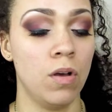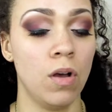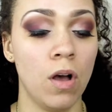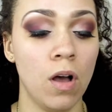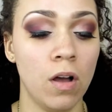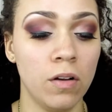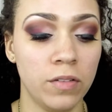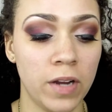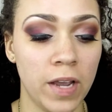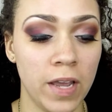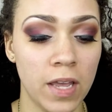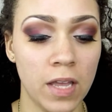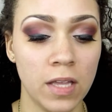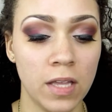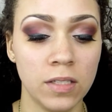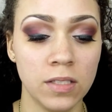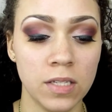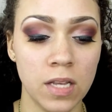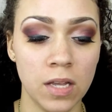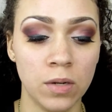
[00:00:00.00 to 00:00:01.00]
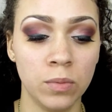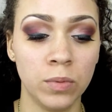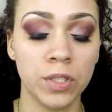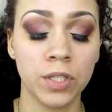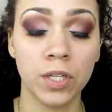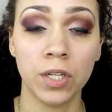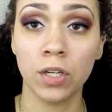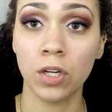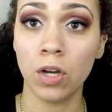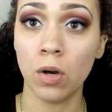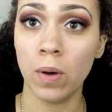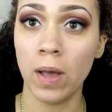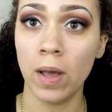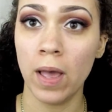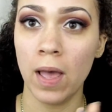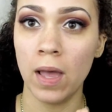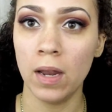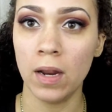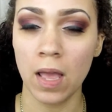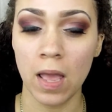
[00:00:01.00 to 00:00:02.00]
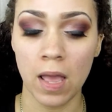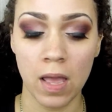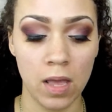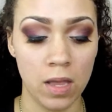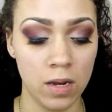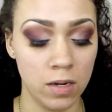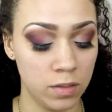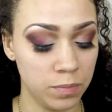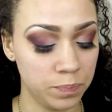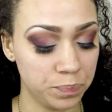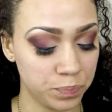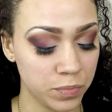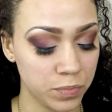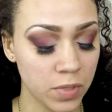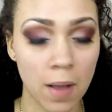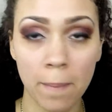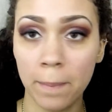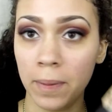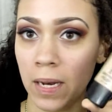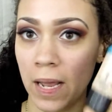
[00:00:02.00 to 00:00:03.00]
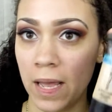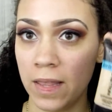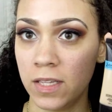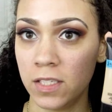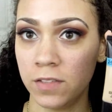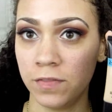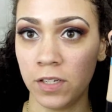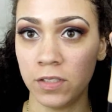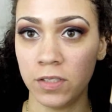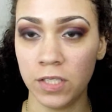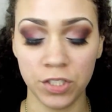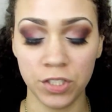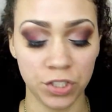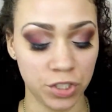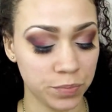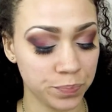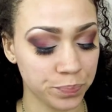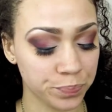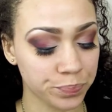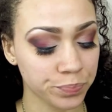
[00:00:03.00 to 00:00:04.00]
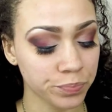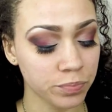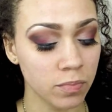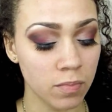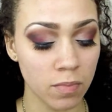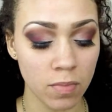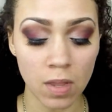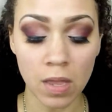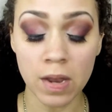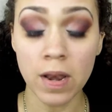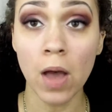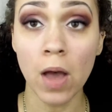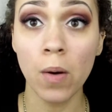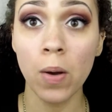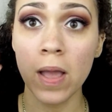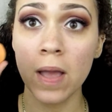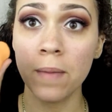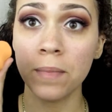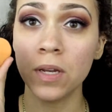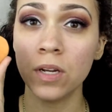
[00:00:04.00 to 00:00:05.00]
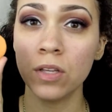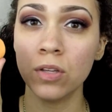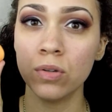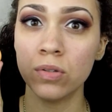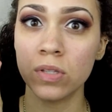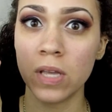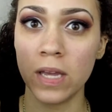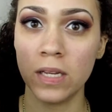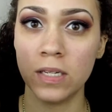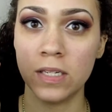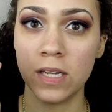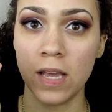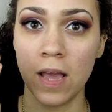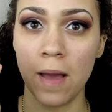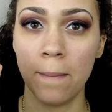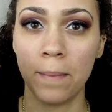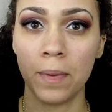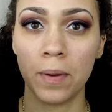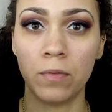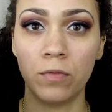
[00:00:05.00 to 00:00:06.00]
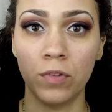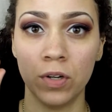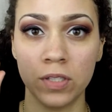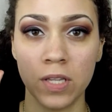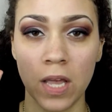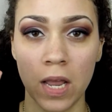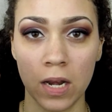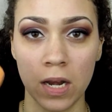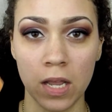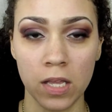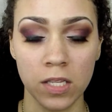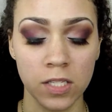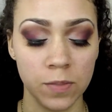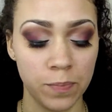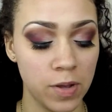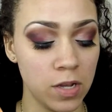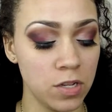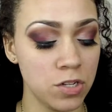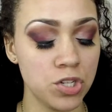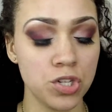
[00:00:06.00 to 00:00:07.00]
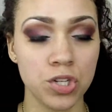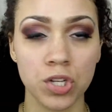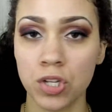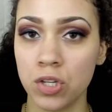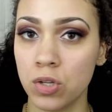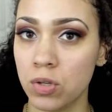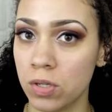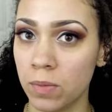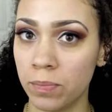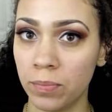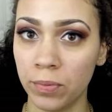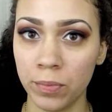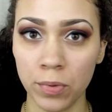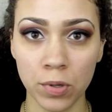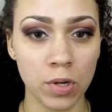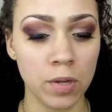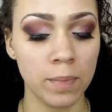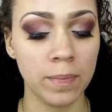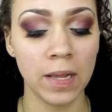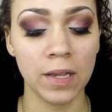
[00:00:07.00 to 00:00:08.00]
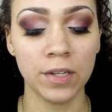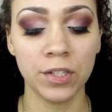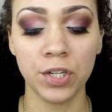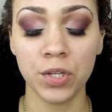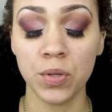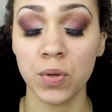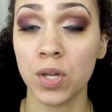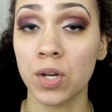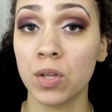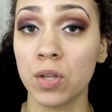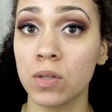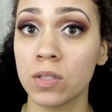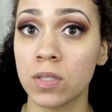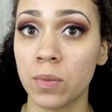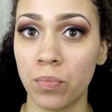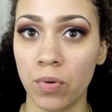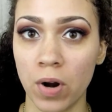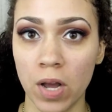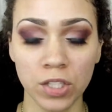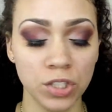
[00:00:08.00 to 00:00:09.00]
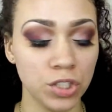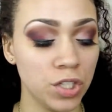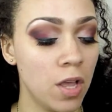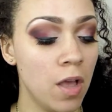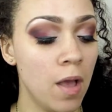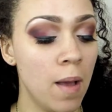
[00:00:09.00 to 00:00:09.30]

Alright, and then we're going to go ahead and apply this foundation. Now I am going to use a damp Real Technique sponge. You can use a beauty blender, you can use a brush,